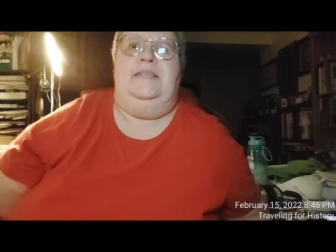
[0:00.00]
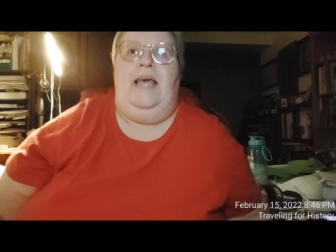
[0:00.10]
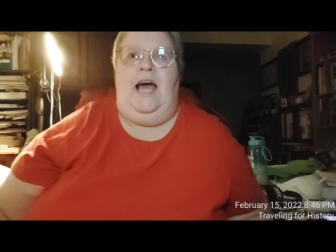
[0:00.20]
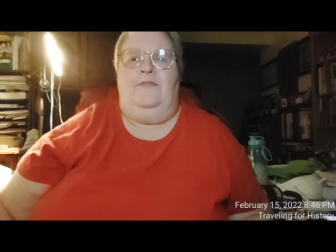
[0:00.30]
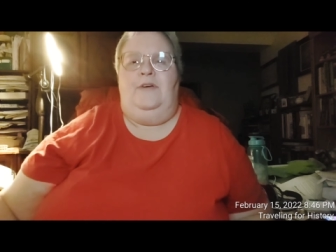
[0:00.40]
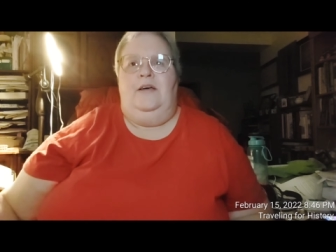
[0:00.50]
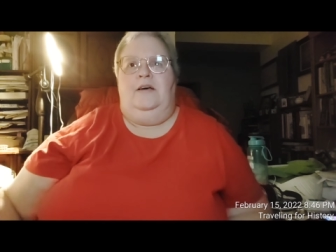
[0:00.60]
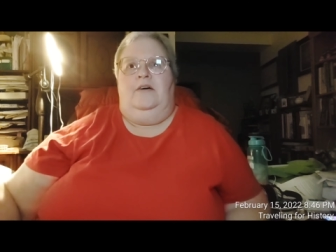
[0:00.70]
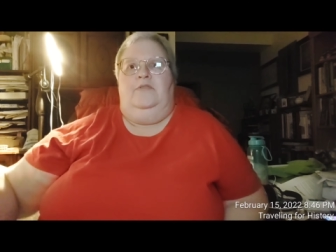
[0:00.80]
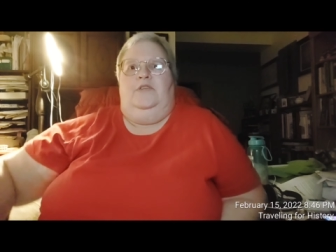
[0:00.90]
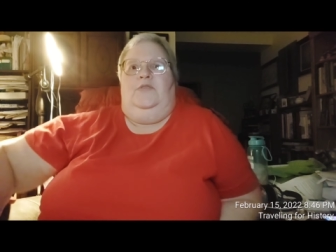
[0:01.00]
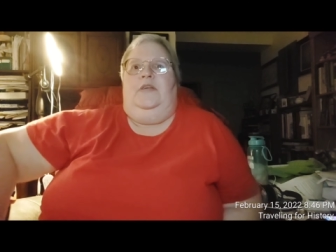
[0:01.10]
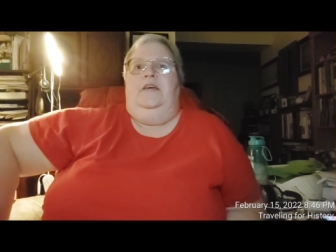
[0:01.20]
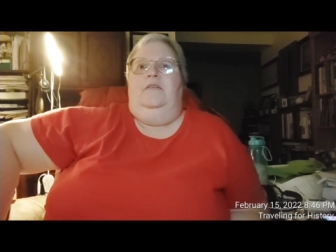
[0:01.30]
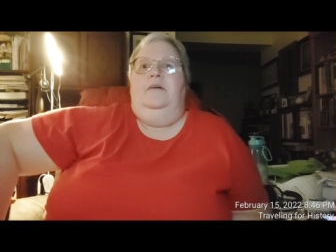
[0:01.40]
the next half of this
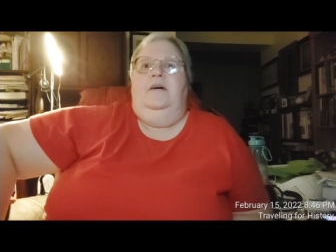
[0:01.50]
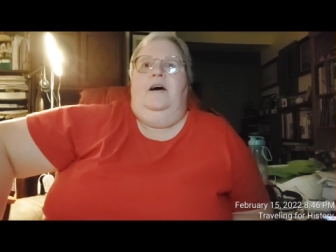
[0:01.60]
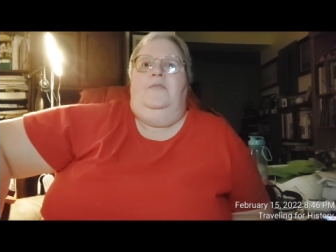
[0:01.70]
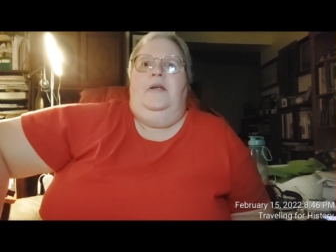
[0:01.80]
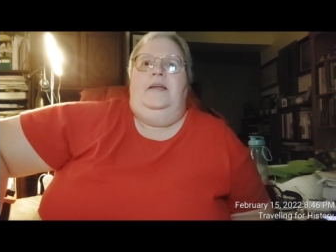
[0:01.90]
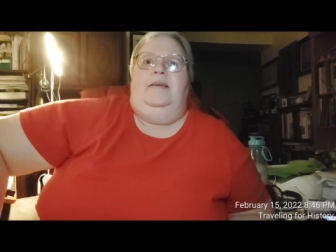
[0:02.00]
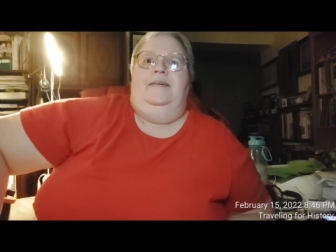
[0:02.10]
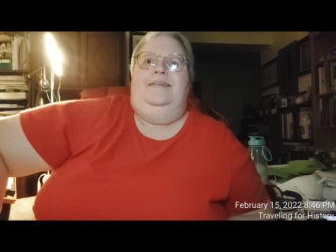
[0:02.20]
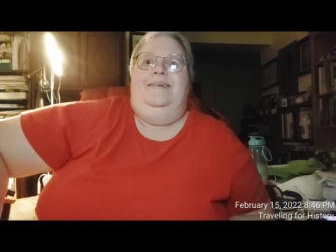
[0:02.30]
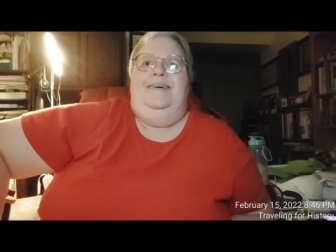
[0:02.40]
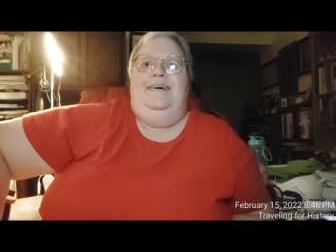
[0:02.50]
video. Alrighty.